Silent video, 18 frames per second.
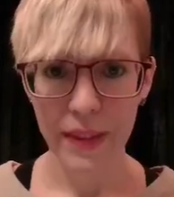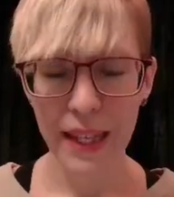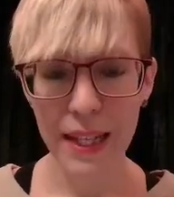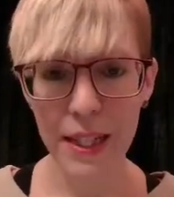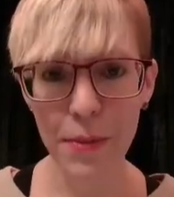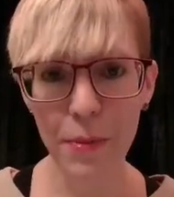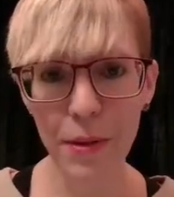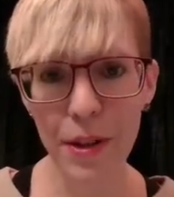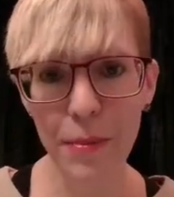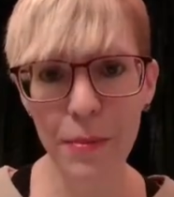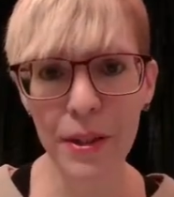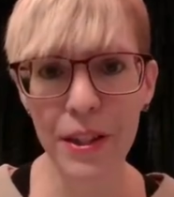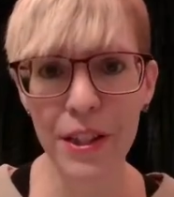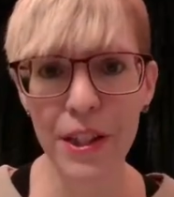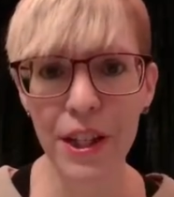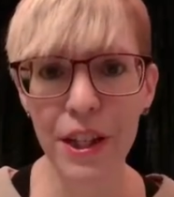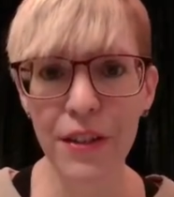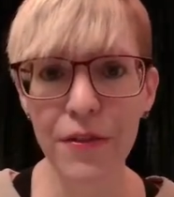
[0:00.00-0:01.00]
That's pretty
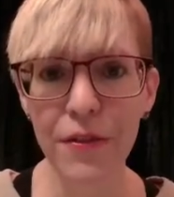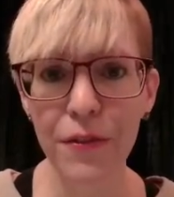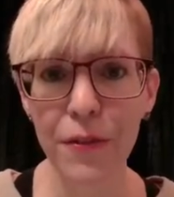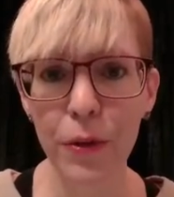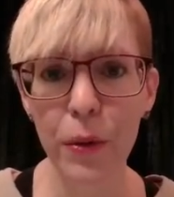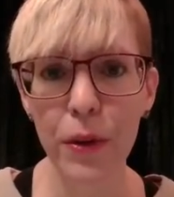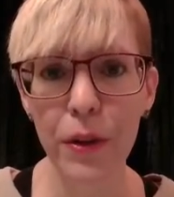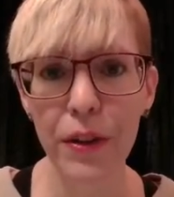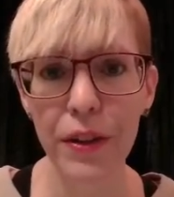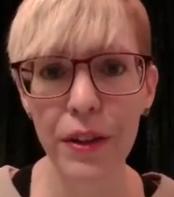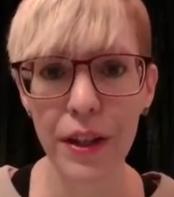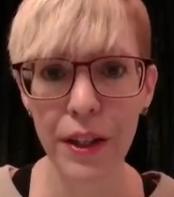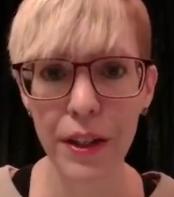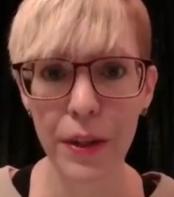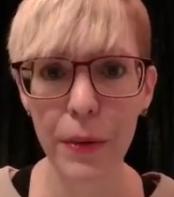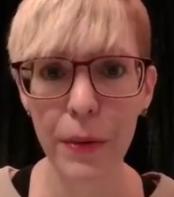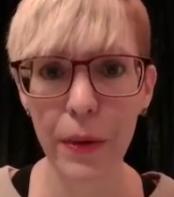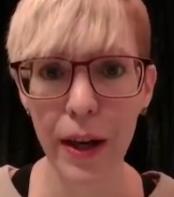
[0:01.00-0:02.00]
much it for
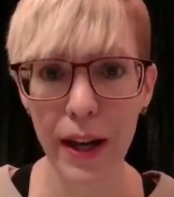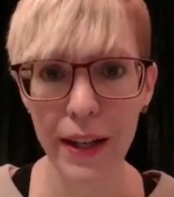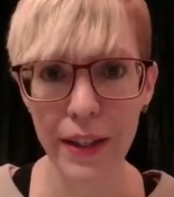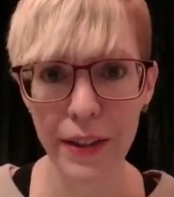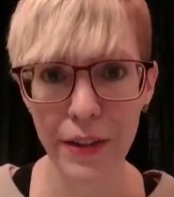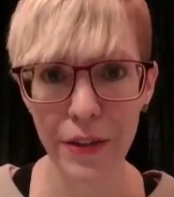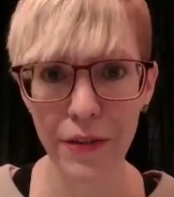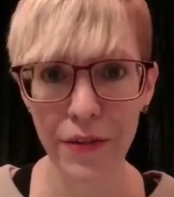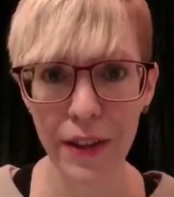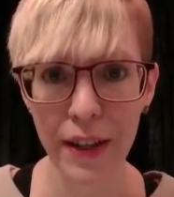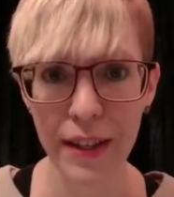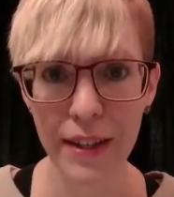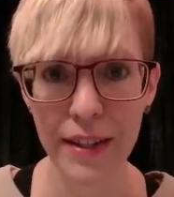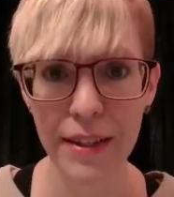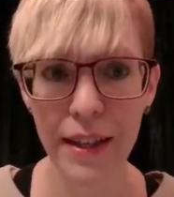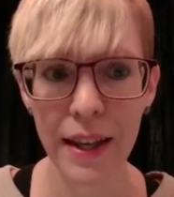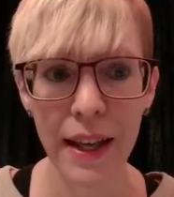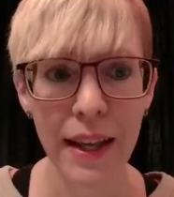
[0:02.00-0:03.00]
the UI
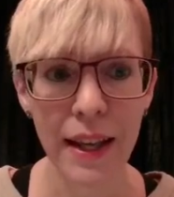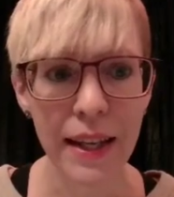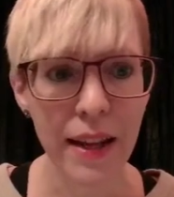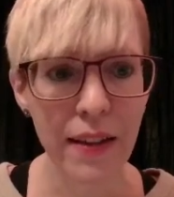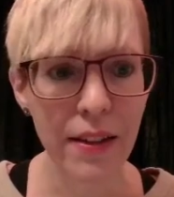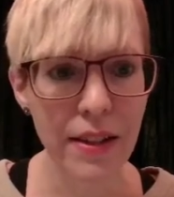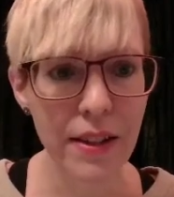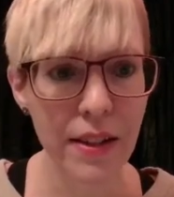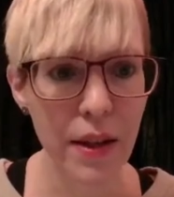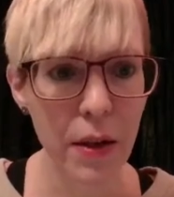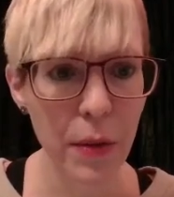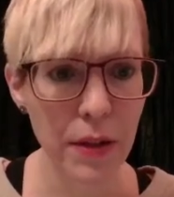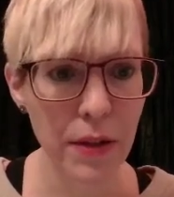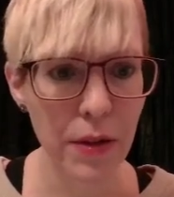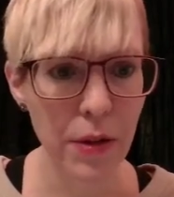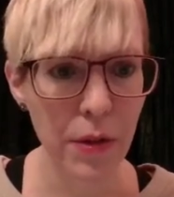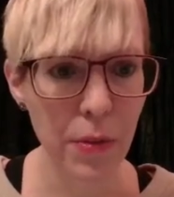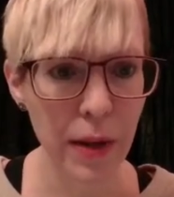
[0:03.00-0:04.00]
interface. Now let's go
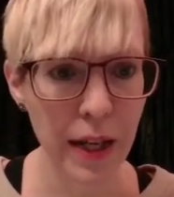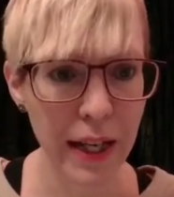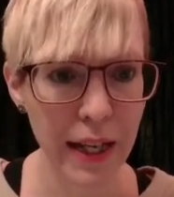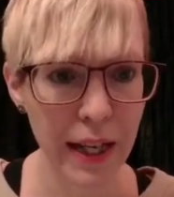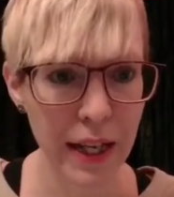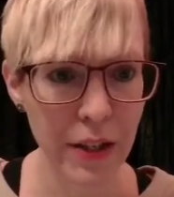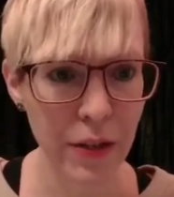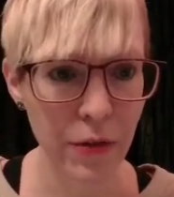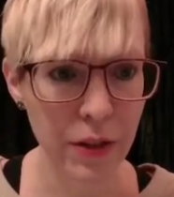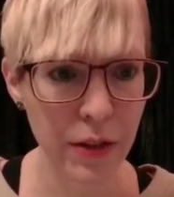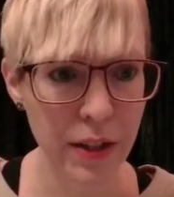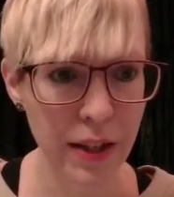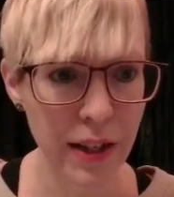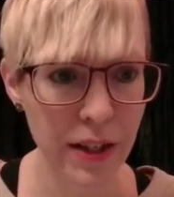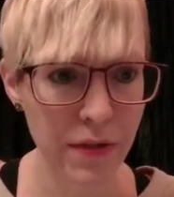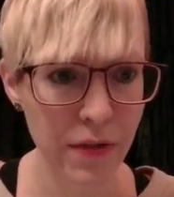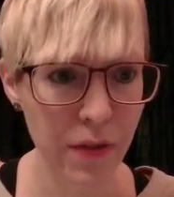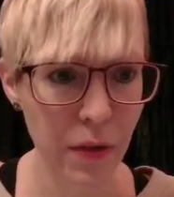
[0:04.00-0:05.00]
into my Android
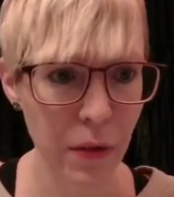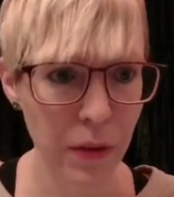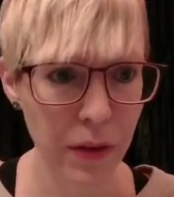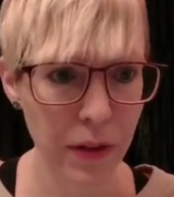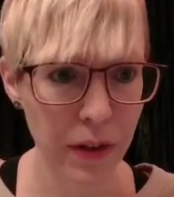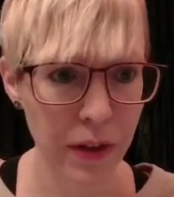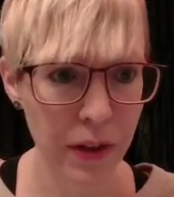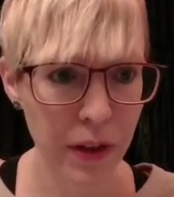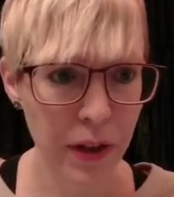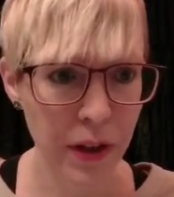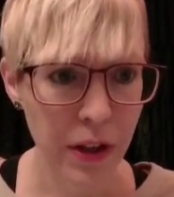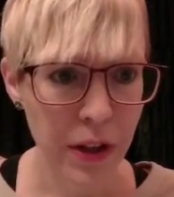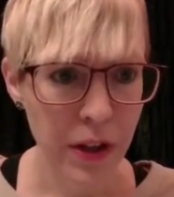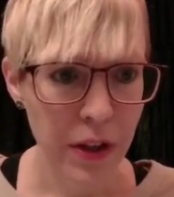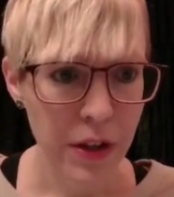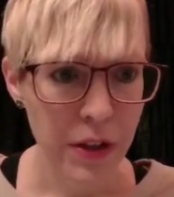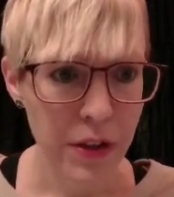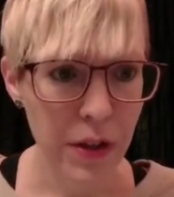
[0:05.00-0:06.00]
test folder.
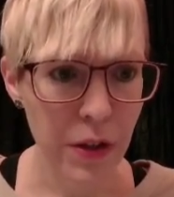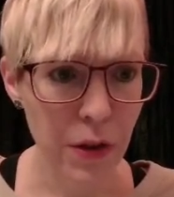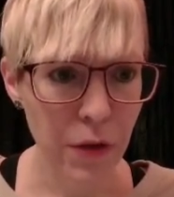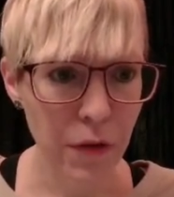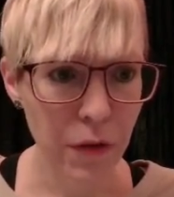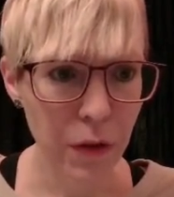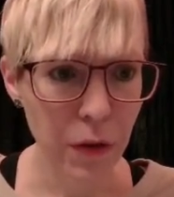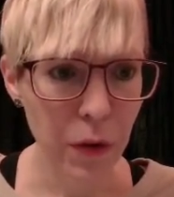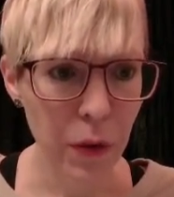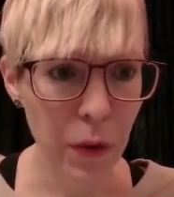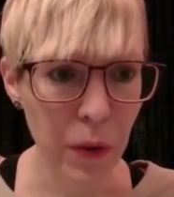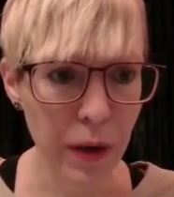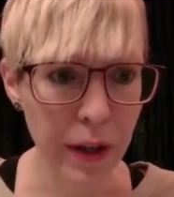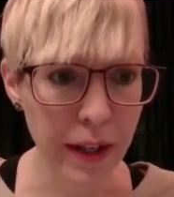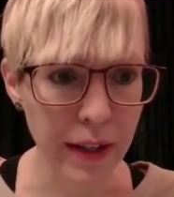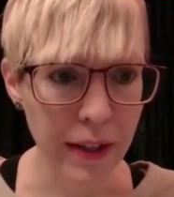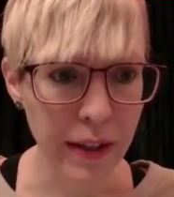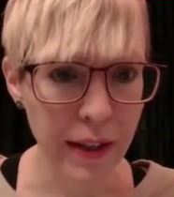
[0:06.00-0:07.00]
So for
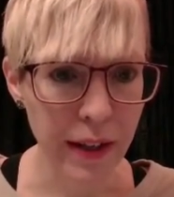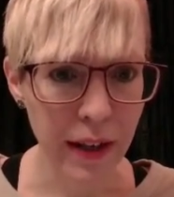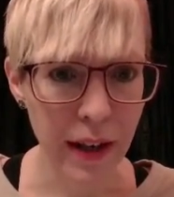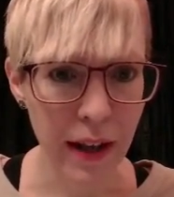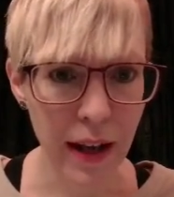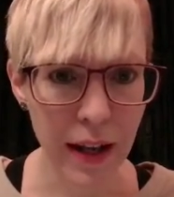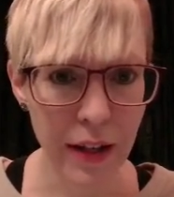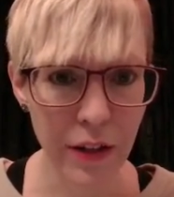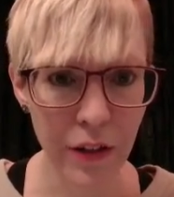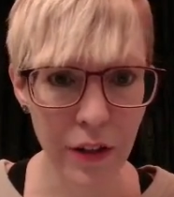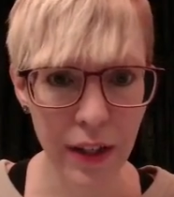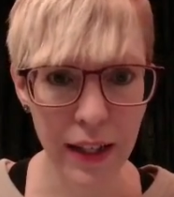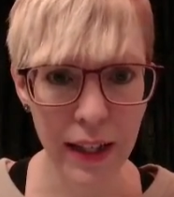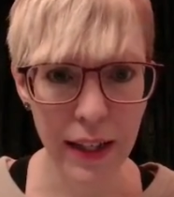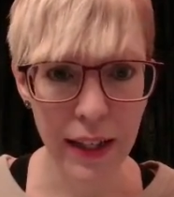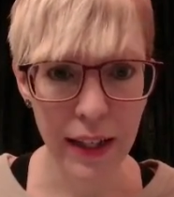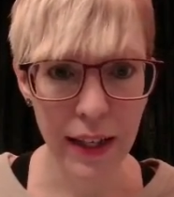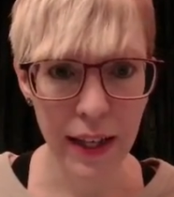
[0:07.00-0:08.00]
Koin, I
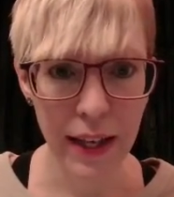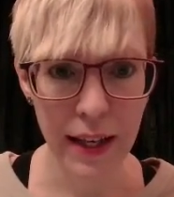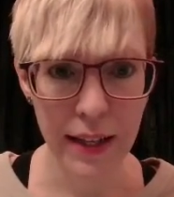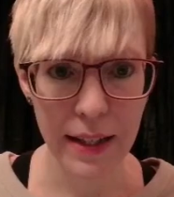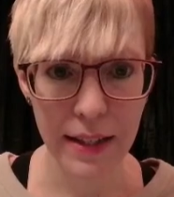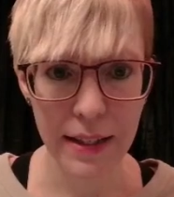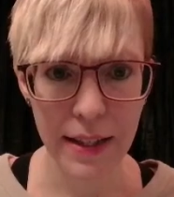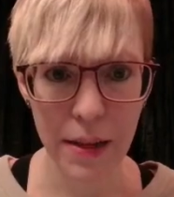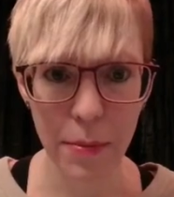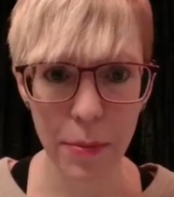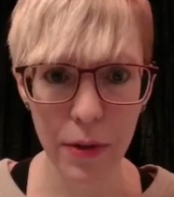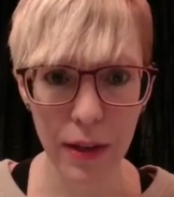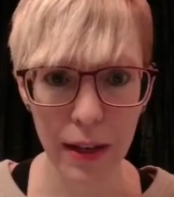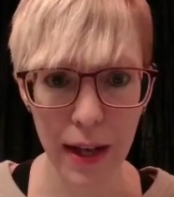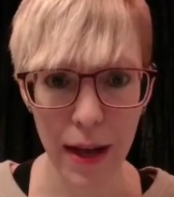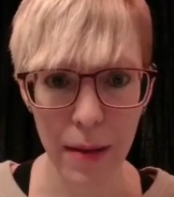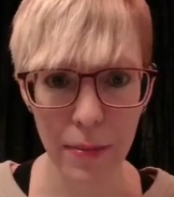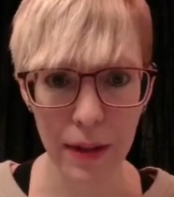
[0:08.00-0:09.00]
created a
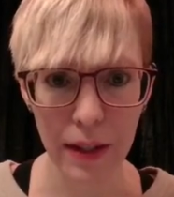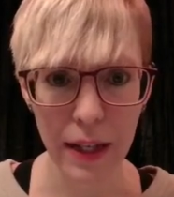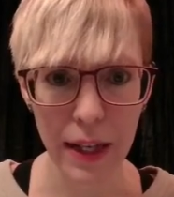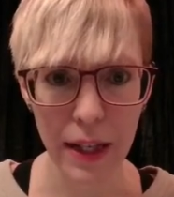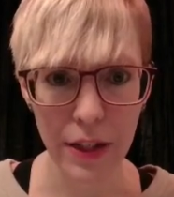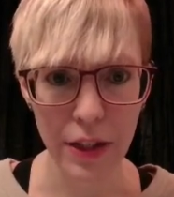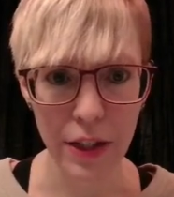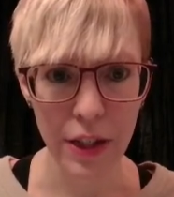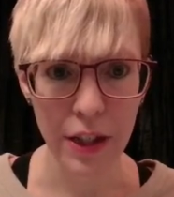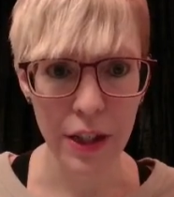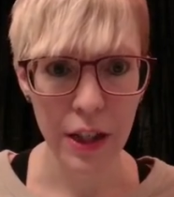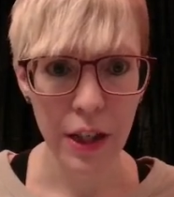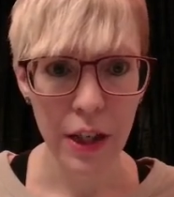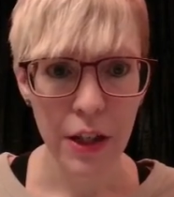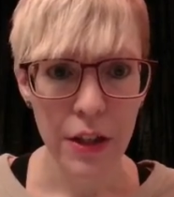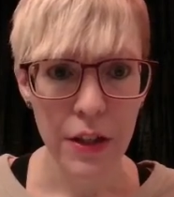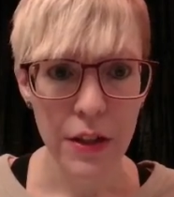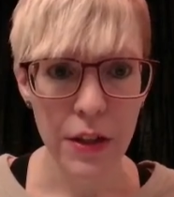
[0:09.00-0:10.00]
separate application.
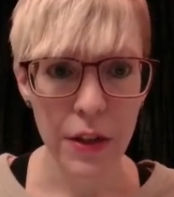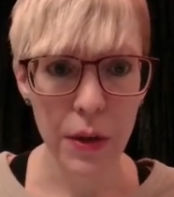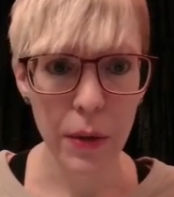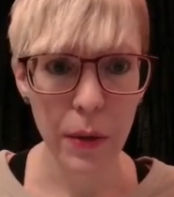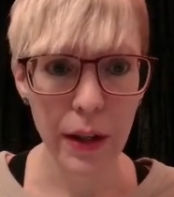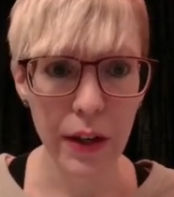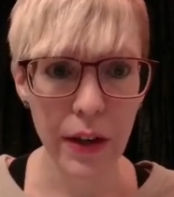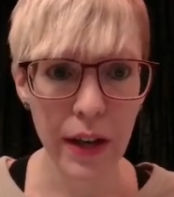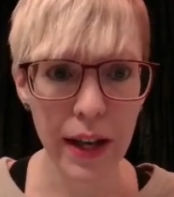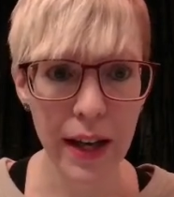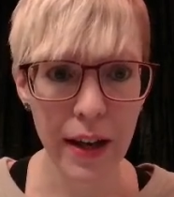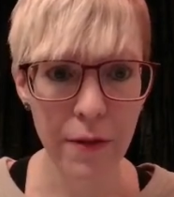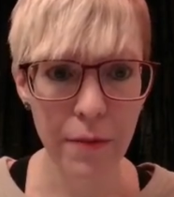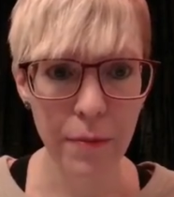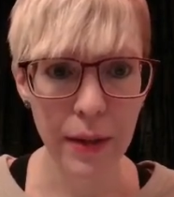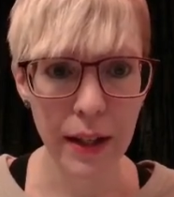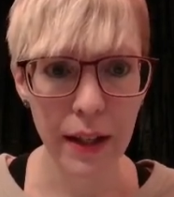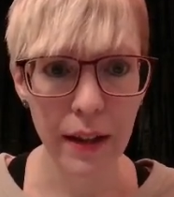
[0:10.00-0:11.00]
So here I
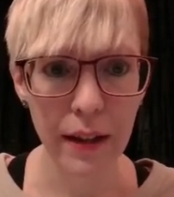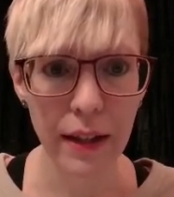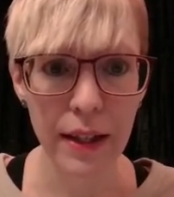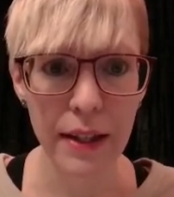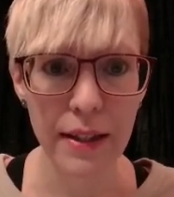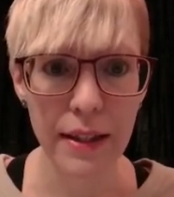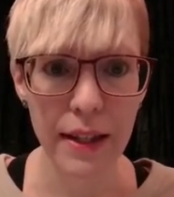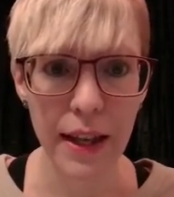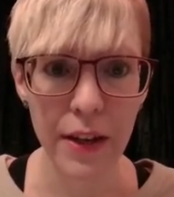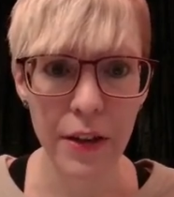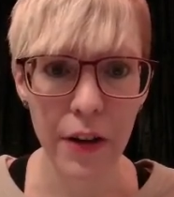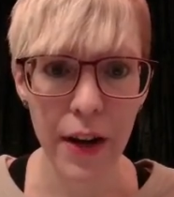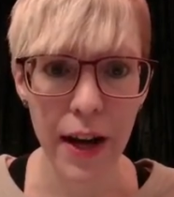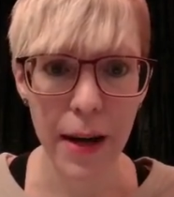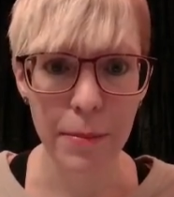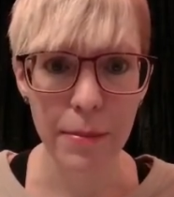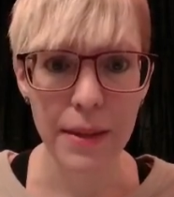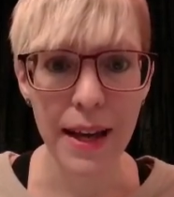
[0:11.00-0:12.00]
have BLE Scanner
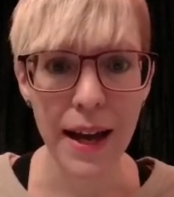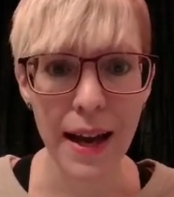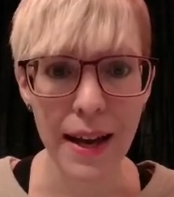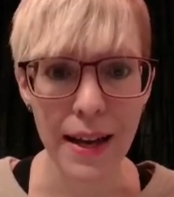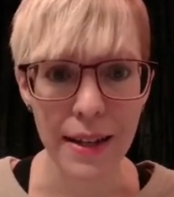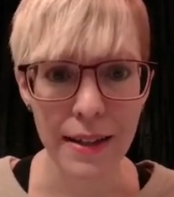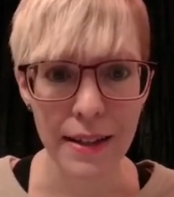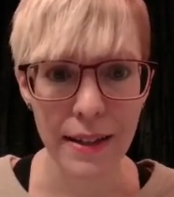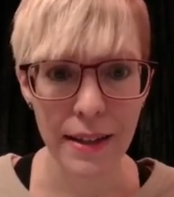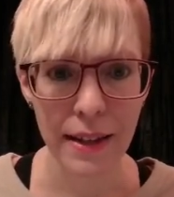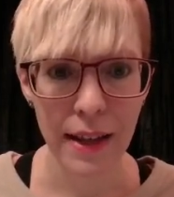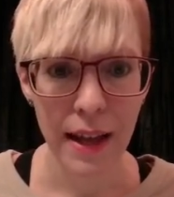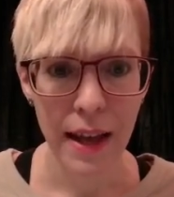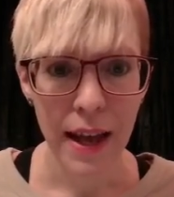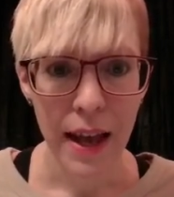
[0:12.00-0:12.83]
app test.